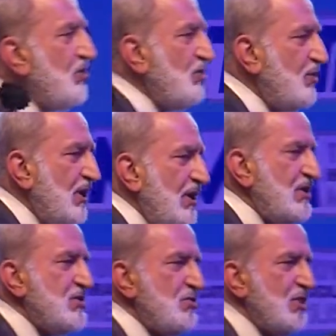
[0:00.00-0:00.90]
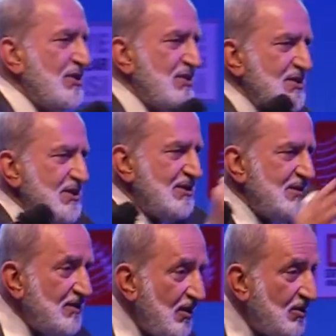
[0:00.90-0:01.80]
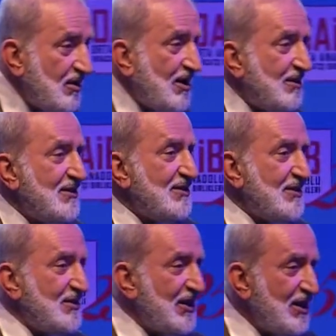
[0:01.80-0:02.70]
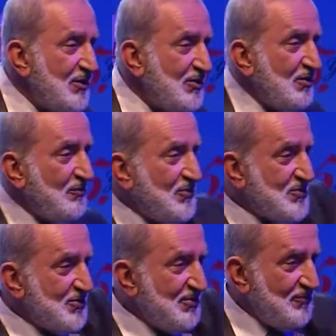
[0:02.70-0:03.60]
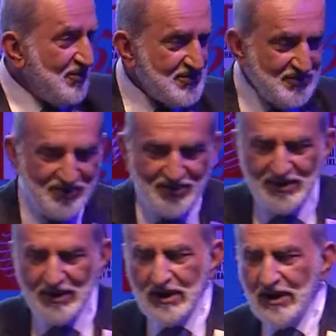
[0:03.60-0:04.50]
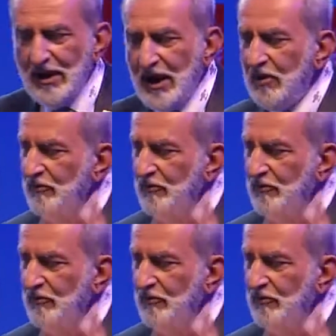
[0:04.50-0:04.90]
then what you do is you get the length of the circumference of the Earth.